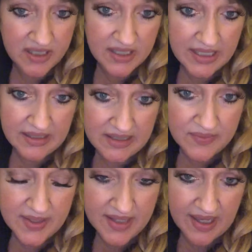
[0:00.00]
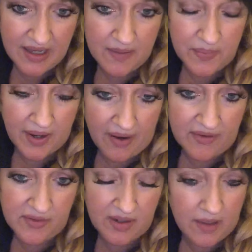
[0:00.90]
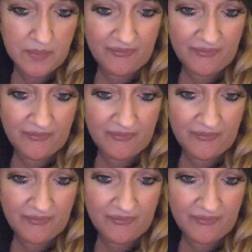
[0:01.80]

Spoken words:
Like, that's one thing I'm